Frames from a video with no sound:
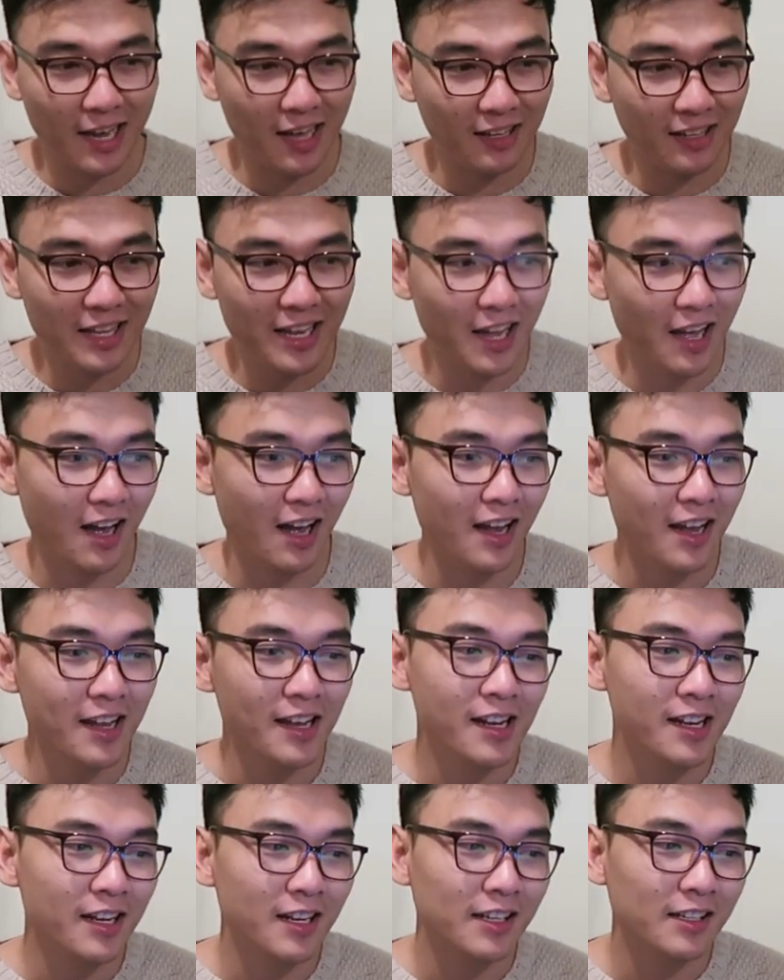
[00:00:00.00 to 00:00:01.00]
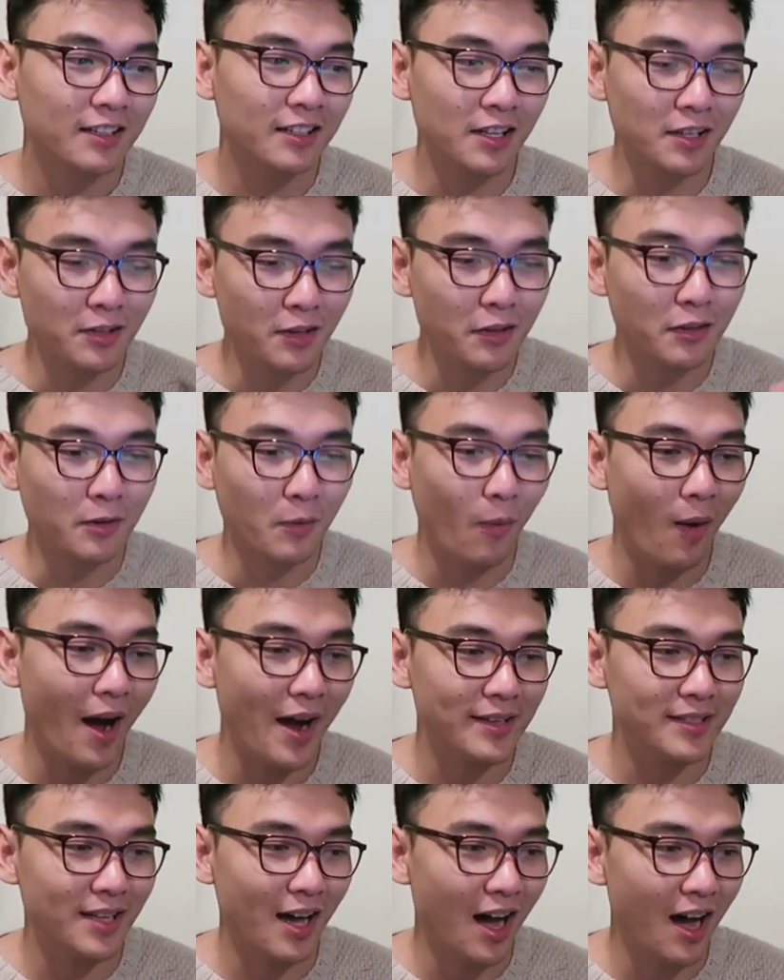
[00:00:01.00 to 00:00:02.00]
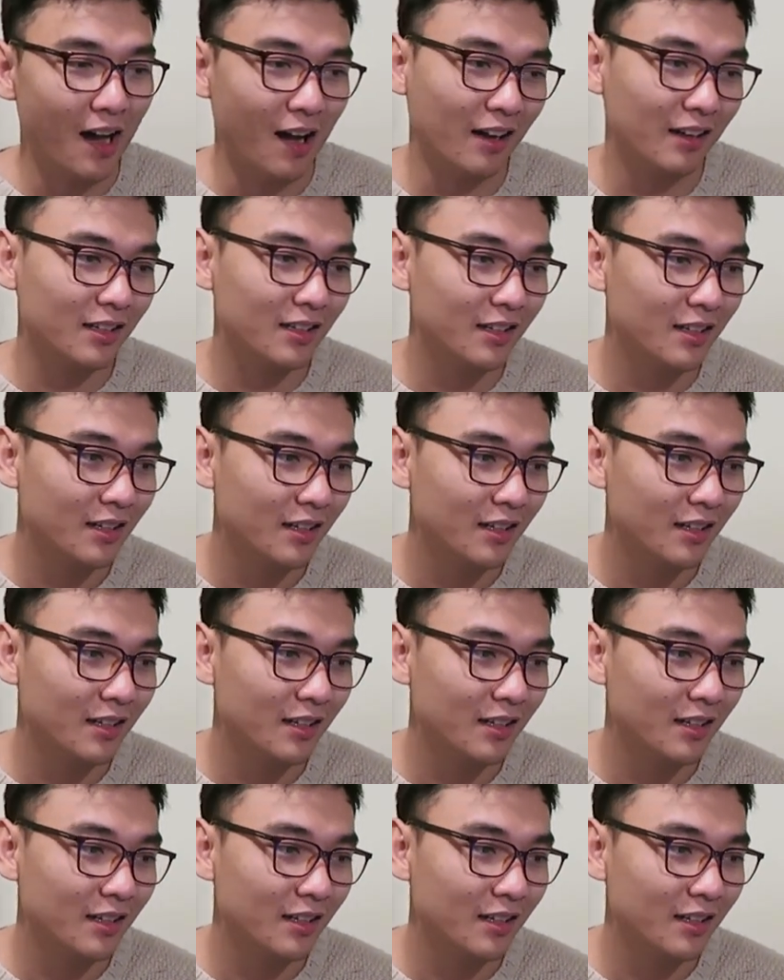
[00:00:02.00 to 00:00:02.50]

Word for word: earlier, this is quite dark.